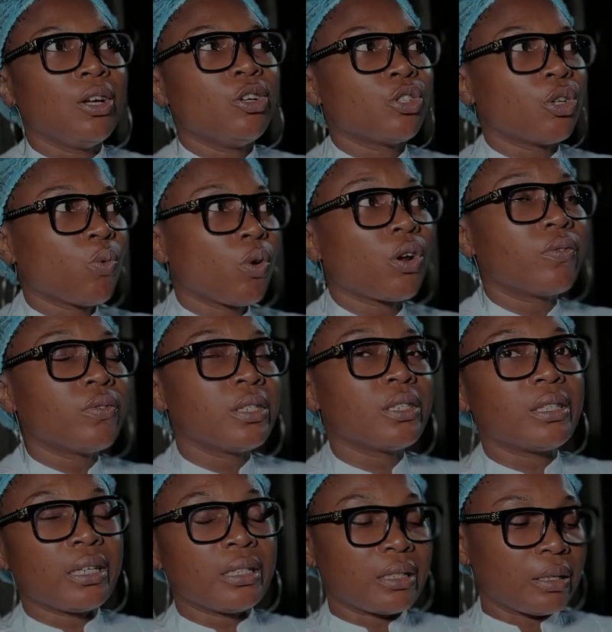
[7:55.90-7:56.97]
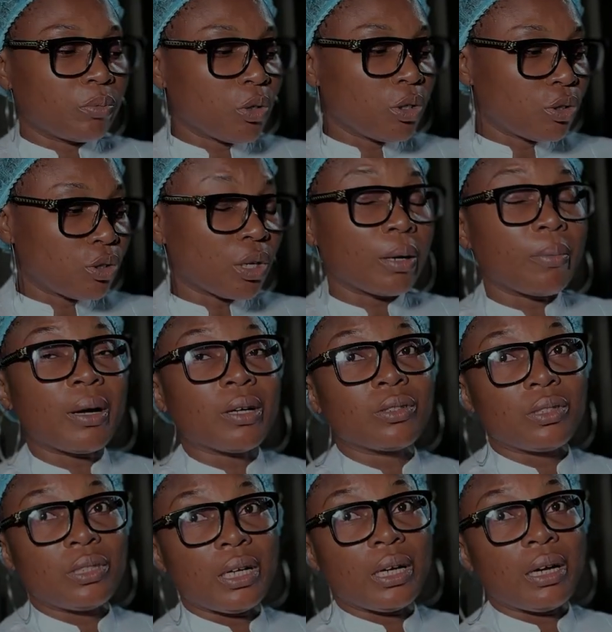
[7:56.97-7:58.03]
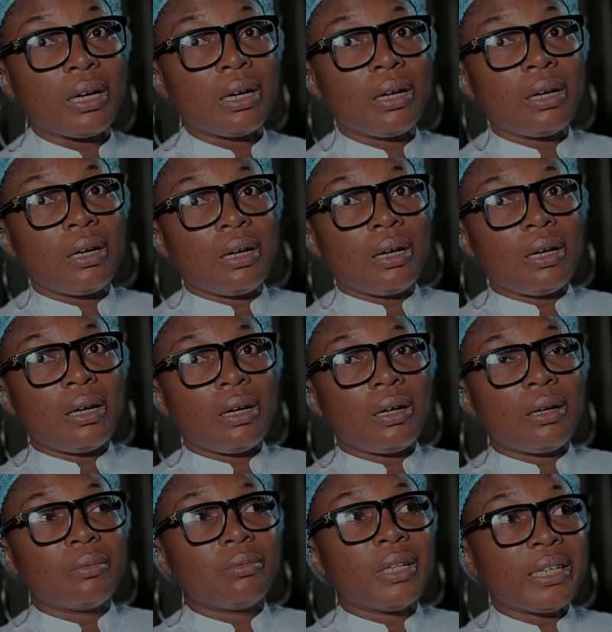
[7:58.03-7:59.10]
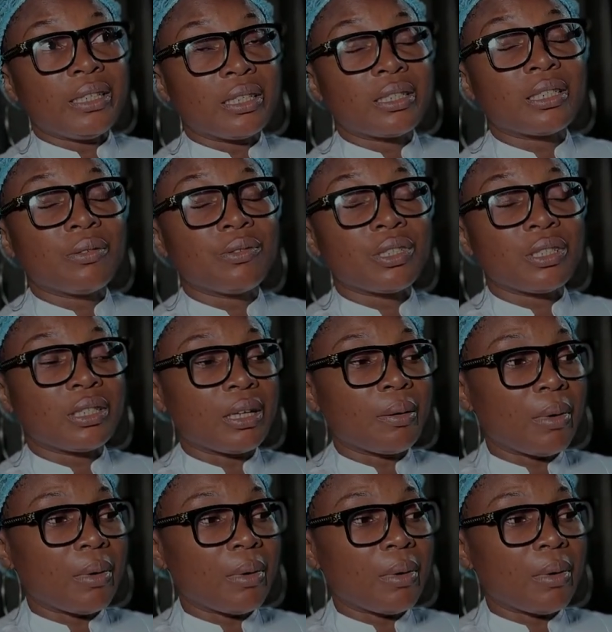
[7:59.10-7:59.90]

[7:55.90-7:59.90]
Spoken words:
So in one of these days, I'm going to talk about their digestive system